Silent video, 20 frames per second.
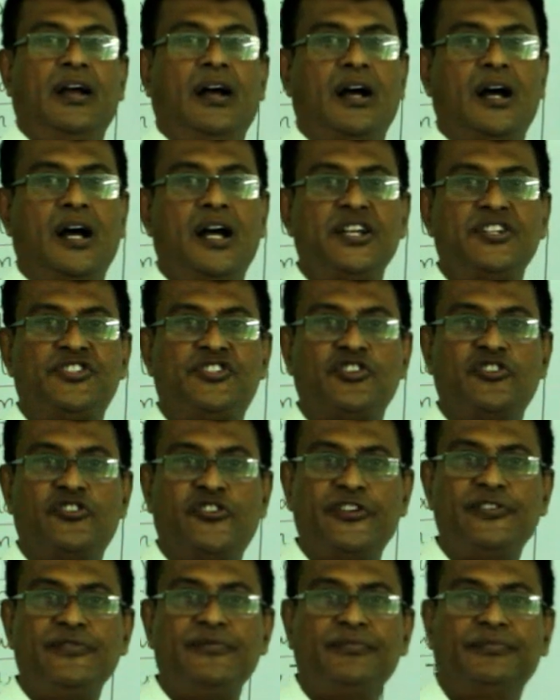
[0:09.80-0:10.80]
Hi
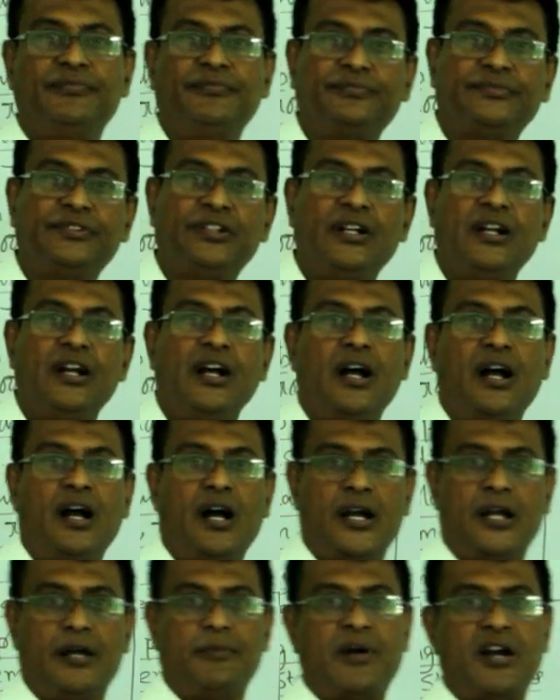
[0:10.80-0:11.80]
children,
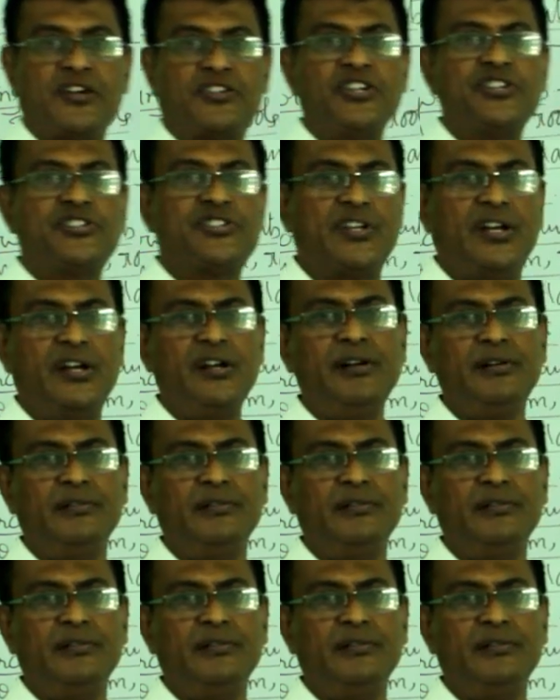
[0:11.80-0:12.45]
I am Ashish sir.